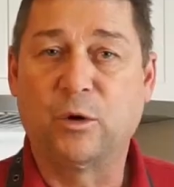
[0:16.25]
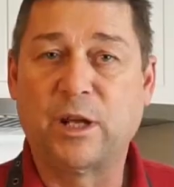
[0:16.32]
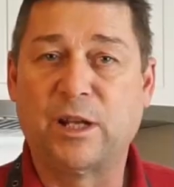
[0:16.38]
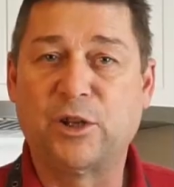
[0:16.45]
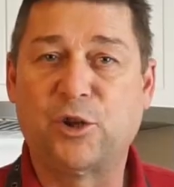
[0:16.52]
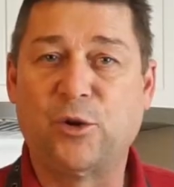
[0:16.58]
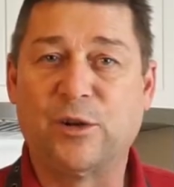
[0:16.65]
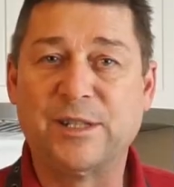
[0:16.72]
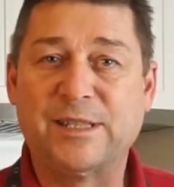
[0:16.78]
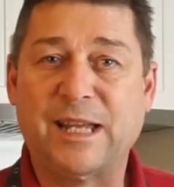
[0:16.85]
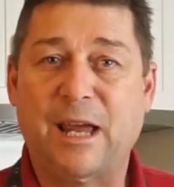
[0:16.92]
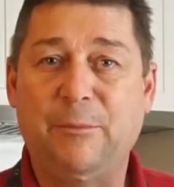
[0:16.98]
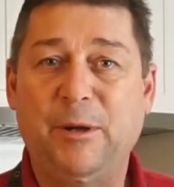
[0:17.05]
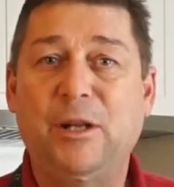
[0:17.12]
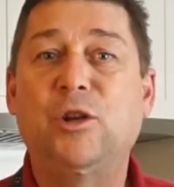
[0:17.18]
can cure
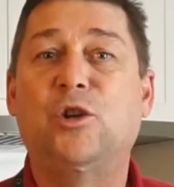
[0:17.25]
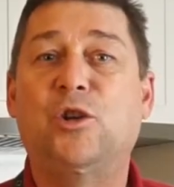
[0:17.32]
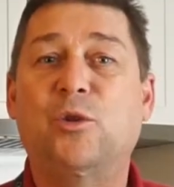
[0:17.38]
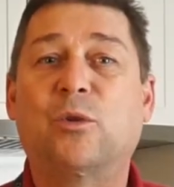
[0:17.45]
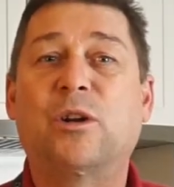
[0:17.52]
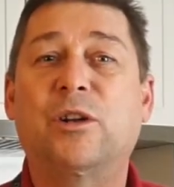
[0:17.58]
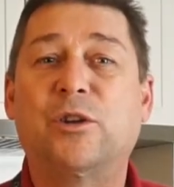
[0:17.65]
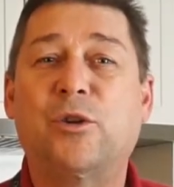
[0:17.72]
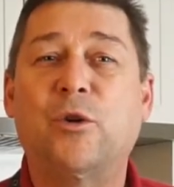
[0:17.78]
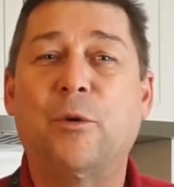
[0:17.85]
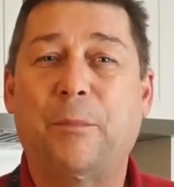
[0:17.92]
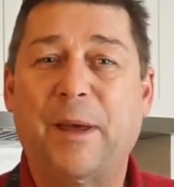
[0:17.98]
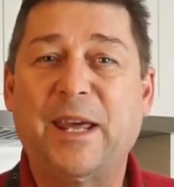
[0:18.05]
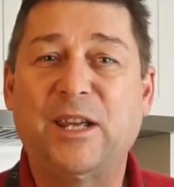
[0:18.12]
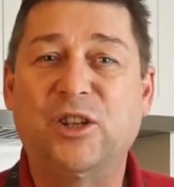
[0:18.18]
salmon, you can cure
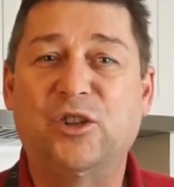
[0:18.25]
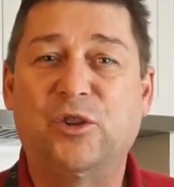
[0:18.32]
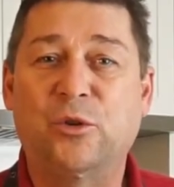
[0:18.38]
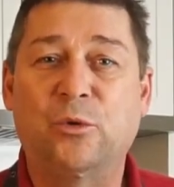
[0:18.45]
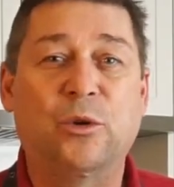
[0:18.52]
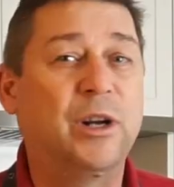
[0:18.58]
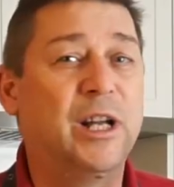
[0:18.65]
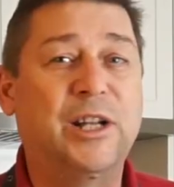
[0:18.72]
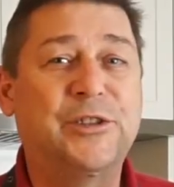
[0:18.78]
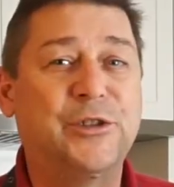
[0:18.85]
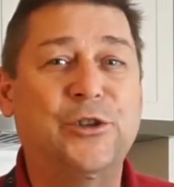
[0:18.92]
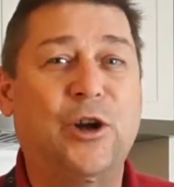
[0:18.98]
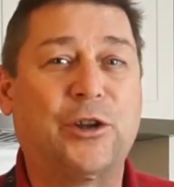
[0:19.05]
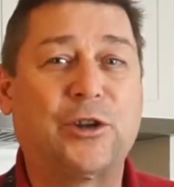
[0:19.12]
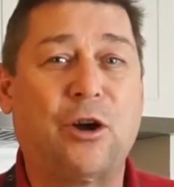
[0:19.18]
bacon too. It's
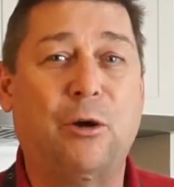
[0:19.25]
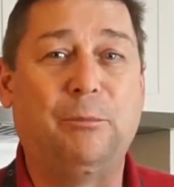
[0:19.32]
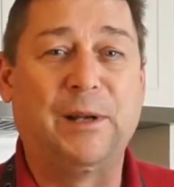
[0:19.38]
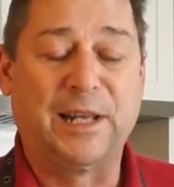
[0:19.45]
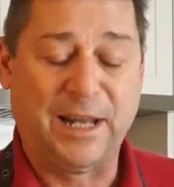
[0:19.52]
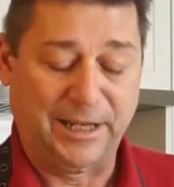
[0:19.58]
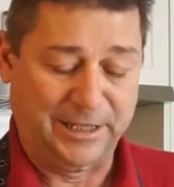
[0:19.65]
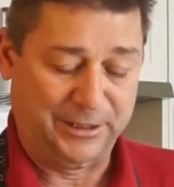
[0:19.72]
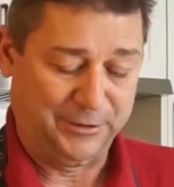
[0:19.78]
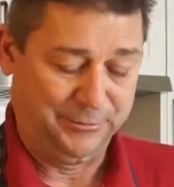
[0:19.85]
not complicated.